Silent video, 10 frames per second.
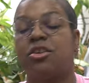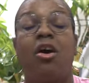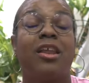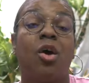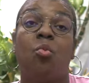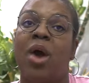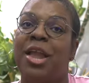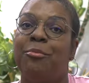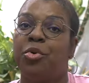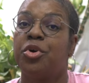is called A
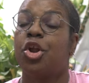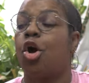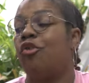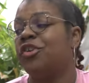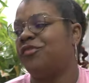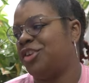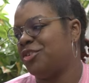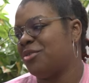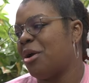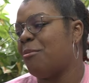Whiteboard
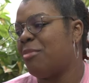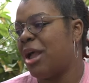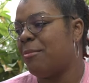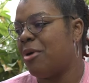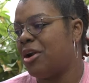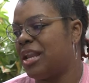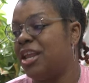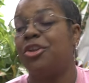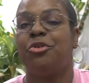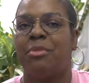Overview by
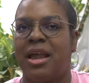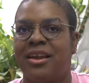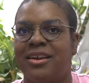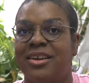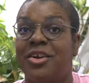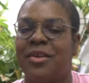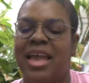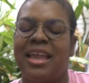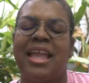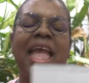Marty Neumeier,
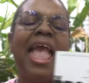okay?